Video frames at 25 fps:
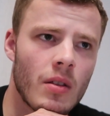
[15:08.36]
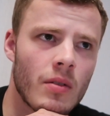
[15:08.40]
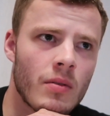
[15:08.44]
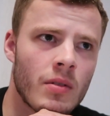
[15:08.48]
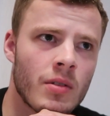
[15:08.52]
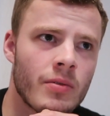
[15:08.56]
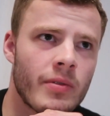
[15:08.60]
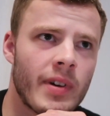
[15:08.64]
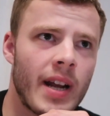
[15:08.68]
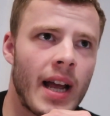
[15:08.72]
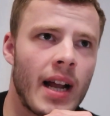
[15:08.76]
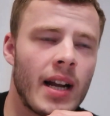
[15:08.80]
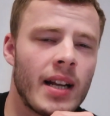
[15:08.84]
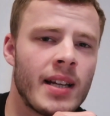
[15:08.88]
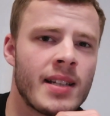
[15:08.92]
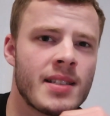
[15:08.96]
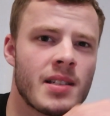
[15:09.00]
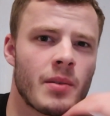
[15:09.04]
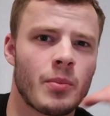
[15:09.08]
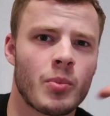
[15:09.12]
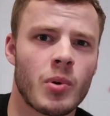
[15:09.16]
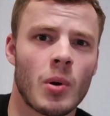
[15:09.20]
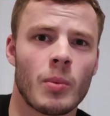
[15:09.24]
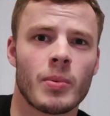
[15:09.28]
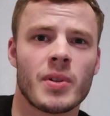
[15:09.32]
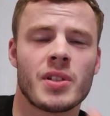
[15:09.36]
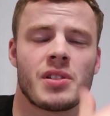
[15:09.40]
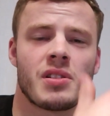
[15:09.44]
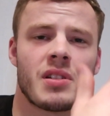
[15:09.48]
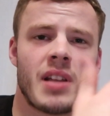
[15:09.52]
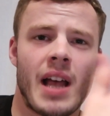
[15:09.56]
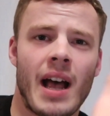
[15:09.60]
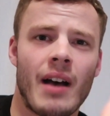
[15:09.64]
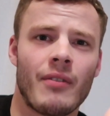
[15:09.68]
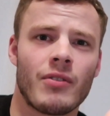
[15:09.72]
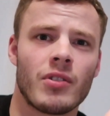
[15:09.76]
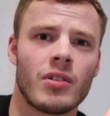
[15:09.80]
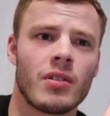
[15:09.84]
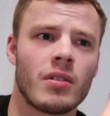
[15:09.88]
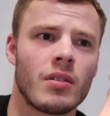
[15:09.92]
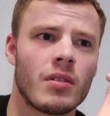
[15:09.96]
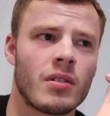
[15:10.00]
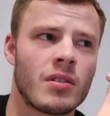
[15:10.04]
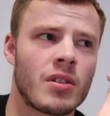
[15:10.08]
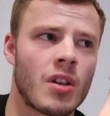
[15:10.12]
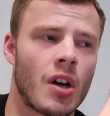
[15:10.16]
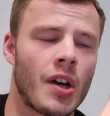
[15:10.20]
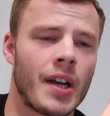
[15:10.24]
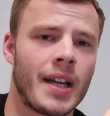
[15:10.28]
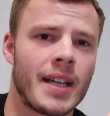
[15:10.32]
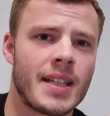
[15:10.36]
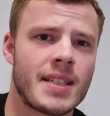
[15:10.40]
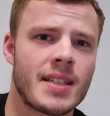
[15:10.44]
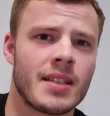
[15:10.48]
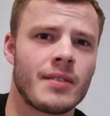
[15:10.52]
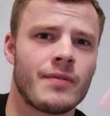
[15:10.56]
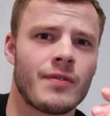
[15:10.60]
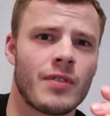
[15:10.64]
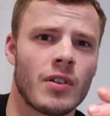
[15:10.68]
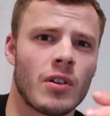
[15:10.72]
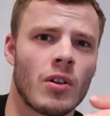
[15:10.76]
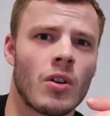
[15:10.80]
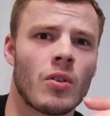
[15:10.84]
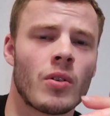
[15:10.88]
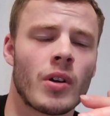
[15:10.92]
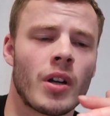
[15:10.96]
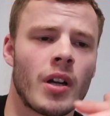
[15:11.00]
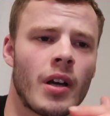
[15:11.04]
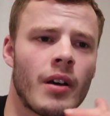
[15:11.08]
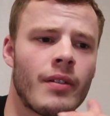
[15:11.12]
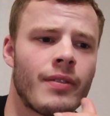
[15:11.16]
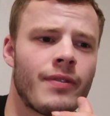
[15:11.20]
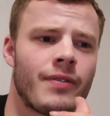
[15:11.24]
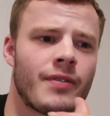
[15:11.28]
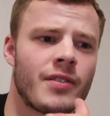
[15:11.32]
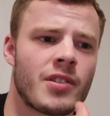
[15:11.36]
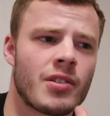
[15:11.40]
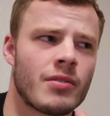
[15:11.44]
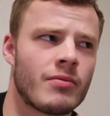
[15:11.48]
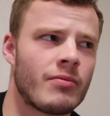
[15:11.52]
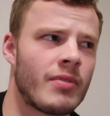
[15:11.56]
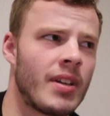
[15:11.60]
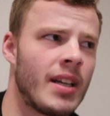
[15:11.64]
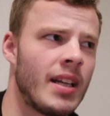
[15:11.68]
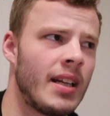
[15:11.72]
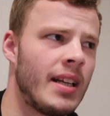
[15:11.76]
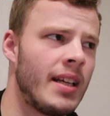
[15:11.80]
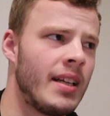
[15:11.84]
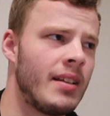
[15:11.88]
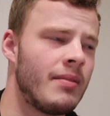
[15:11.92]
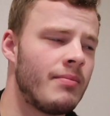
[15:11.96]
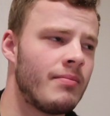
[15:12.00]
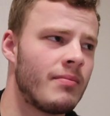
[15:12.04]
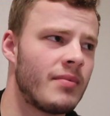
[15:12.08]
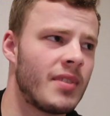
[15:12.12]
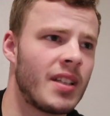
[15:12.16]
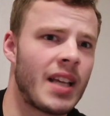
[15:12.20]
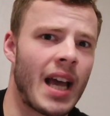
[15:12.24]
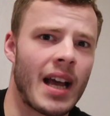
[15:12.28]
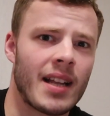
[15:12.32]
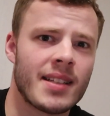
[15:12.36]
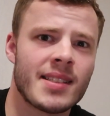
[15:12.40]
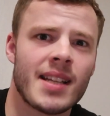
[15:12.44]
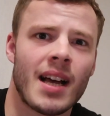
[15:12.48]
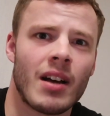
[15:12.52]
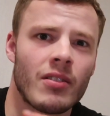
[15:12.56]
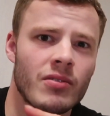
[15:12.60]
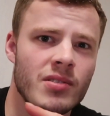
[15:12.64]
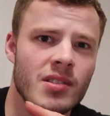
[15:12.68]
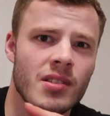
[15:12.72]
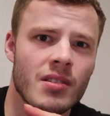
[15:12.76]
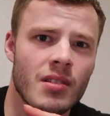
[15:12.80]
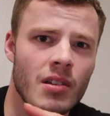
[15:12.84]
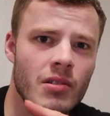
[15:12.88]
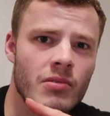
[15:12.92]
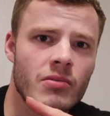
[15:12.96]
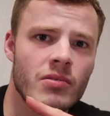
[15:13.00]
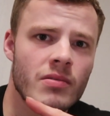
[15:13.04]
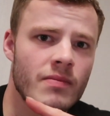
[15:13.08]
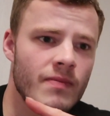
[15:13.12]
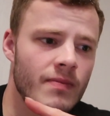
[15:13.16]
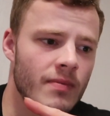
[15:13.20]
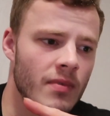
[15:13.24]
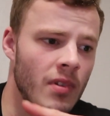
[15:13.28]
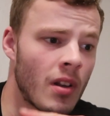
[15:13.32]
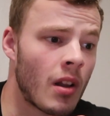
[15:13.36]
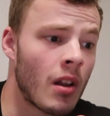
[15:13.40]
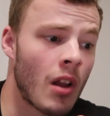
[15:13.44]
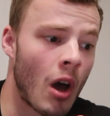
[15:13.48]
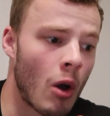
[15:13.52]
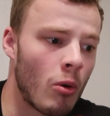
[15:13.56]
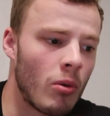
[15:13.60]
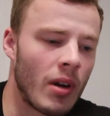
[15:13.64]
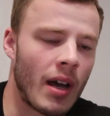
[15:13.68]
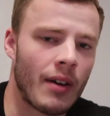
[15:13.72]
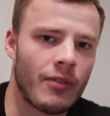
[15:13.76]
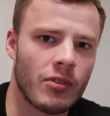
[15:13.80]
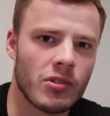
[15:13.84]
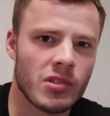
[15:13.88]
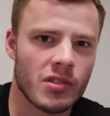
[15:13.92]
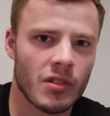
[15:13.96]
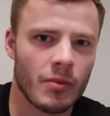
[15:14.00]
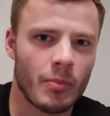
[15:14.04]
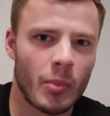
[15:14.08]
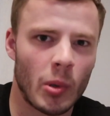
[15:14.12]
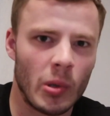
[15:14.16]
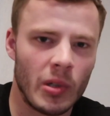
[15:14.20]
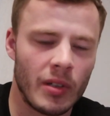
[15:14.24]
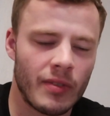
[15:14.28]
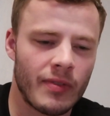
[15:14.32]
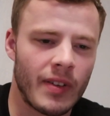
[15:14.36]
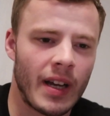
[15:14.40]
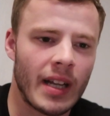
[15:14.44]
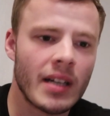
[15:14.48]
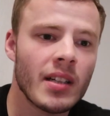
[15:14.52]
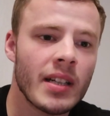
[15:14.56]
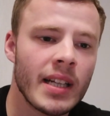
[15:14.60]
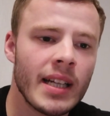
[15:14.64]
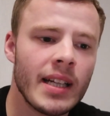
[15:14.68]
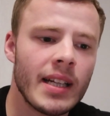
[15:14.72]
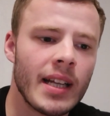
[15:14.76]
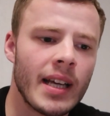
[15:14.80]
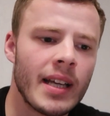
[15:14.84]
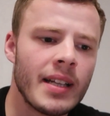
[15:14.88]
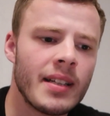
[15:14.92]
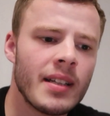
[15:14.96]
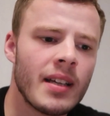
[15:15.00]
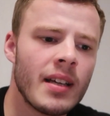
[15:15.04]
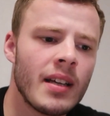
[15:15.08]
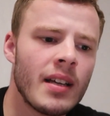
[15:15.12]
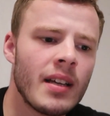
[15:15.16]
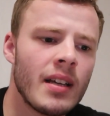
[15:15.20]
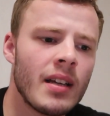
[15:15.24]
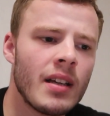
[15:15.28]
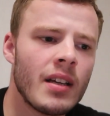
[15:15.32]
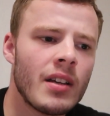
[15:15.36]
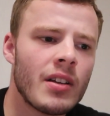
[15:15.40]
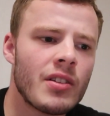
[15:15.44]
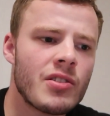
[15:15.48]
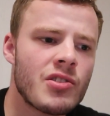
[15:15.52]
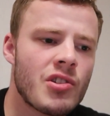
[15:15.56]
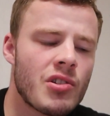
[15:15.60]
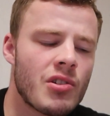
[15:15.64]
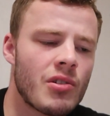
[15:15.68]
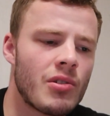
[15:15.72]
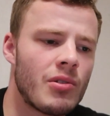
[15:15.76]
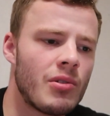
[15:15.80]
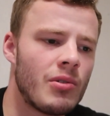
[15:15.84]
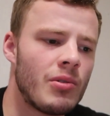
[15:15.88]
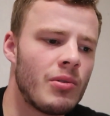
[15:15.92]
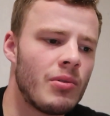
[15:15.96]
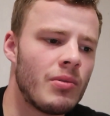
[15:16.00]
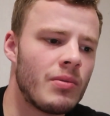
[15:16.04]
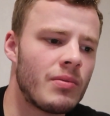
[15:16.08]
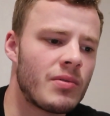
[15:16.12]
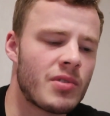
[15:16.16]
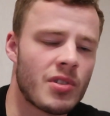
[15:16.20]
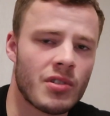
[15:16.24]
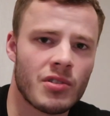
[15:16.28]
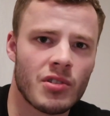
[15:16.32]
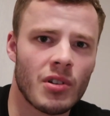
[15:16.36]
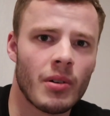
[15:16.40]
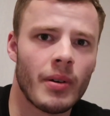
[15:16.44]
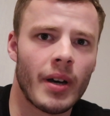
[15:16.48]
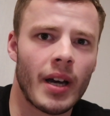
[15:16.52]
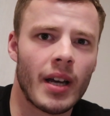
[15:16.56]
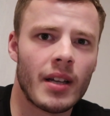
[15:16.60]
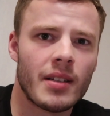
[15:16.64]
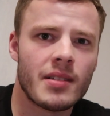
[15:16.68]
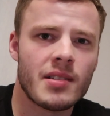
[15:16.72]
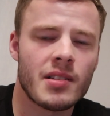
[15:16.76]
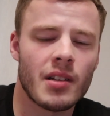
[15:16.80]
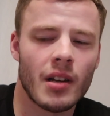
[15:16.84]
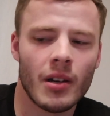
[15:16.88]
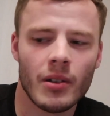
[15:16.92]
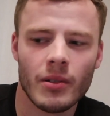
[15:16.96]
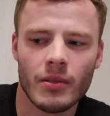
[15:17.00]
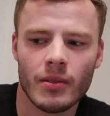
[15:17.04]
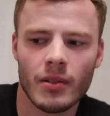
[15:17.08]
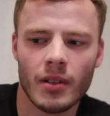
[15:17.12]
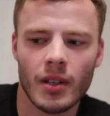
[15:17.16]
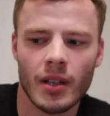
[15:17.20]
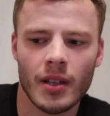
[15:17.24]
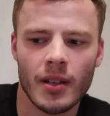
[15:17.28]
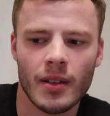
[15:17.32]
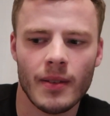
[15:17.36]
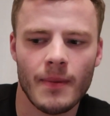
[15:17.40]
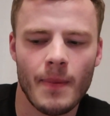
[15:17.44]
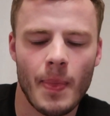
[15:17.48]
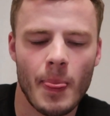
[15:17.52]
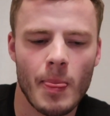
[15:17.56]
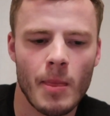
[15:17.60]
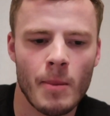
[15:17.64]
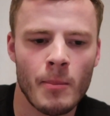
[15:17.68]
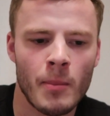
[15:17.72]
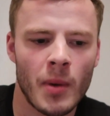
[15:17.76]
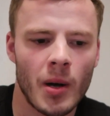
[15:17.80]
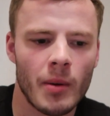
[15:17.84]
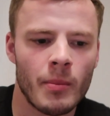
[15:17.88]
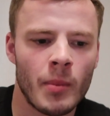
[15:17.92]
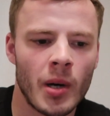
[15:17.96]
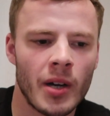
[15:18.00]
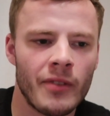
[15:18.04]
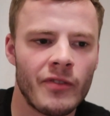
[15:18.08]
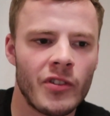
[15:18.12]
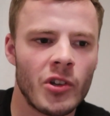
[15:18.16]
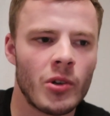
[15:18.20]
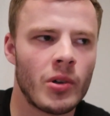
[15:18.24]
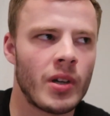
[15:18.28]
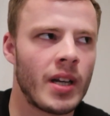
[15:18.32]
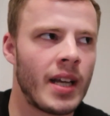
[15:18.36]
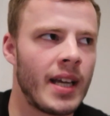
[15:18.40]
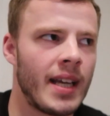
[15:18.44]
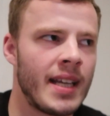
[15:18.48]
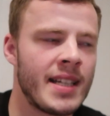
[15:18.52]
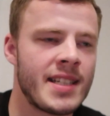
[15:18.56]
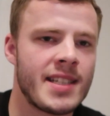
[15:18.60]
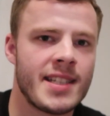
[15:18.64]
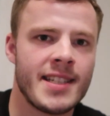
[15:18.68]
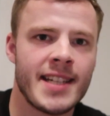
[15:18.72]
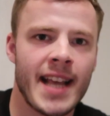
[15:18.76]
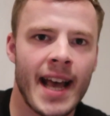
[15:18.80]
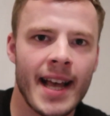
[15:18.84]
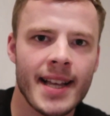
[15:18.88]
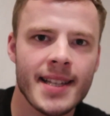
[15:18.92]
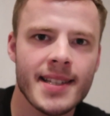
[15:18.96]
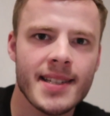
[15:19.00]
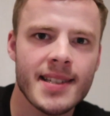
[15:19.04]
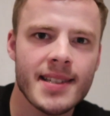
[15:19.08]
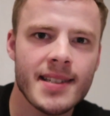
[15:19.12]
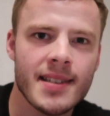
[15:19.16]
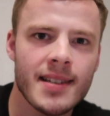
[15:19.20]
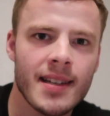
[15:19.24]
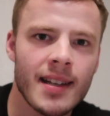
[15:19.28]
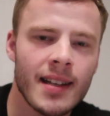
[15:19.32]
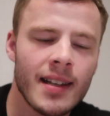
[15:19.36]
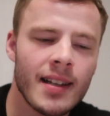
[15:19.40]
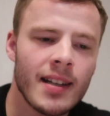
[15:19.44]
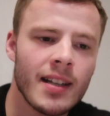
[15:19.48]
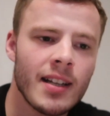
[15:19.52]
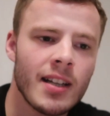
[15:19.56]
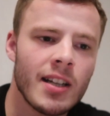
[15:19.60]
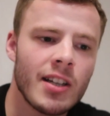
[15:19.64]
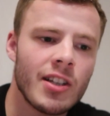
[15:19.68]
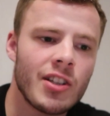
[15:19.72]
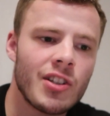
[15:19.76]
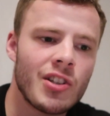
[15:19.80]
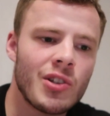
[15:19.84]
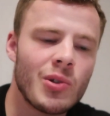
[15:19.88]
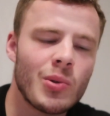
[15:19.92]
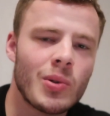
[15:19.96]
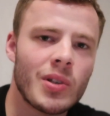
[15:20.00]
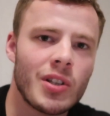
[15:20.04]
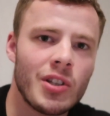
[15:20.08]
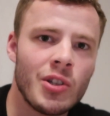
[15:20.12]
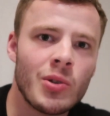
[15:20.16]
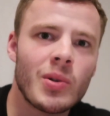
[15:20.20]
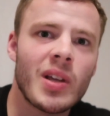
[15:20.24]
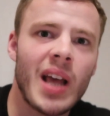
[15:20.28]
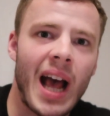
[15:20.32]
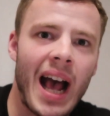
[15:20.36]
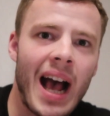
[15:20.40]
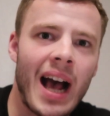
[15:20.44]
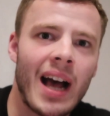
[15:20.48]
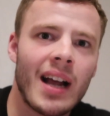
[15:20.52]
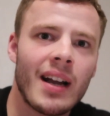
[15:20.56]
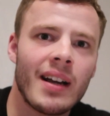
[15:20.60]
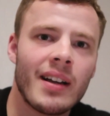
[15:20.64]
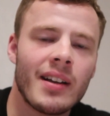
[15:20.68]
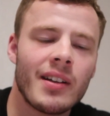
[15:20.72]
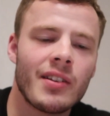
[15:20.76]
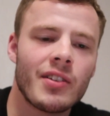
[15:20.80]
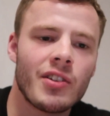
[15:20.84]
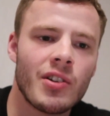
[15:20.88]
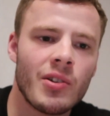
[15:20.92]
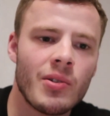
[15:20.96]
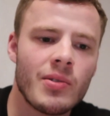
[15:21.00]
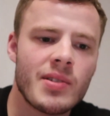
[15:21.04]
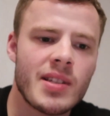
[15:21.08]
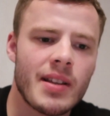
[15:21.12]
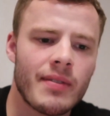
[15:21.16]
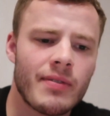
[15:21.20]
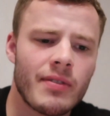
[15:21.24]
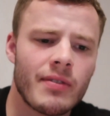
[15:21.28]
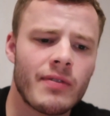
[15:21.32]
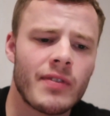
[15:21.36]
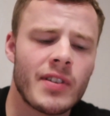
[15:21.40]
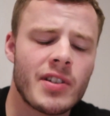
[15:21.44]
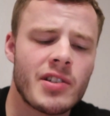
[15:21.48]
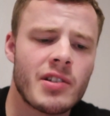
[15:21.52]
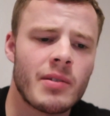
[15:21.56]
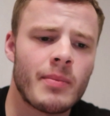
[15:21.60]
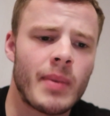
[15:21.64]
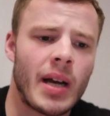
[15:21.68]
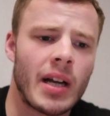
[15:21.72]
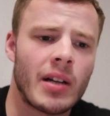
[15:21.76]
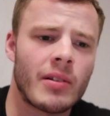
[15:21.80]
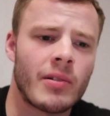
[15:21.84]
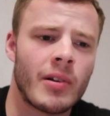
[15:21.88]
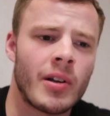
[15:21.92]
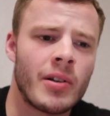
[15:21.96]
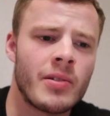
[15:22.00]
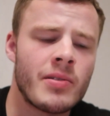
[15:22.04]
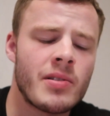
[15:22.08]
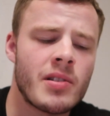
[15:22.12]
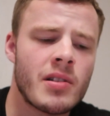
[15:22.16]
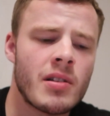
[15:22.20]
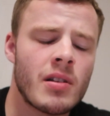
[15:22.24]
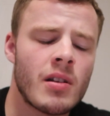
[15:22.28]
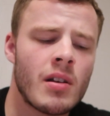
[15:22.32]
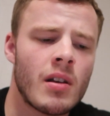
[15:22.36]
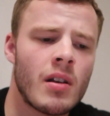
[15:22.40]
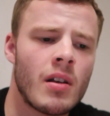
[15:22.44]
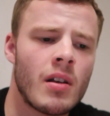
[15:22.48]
the reality is they probably just haven't dieted for long enough to really get down to those low levels of body fat needed to do it. So my view on it is yes, you can use if it fits your macros,